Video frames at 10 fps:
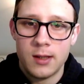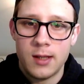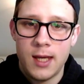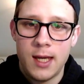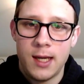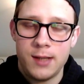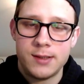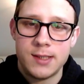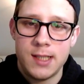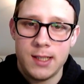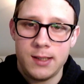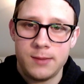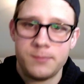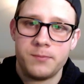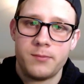And
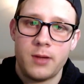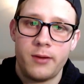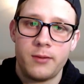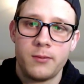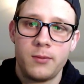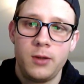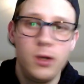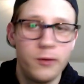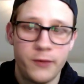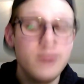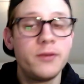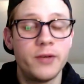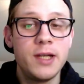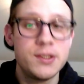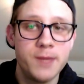you know, feel free
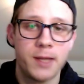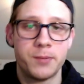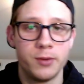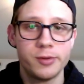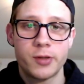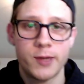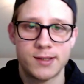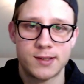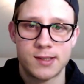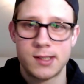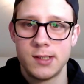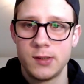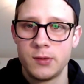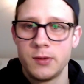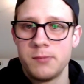to make pull requests
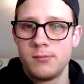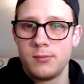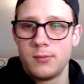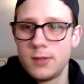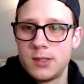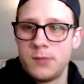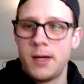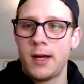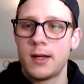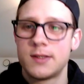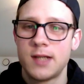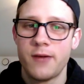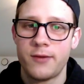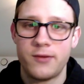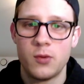to my stuff
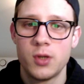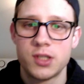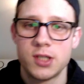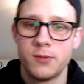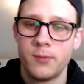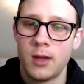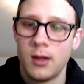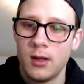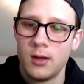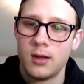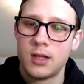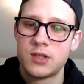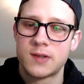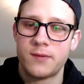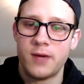if you want to.
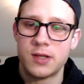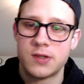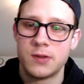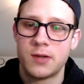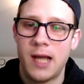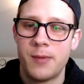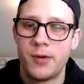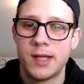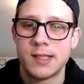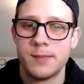Just fun to collaborate.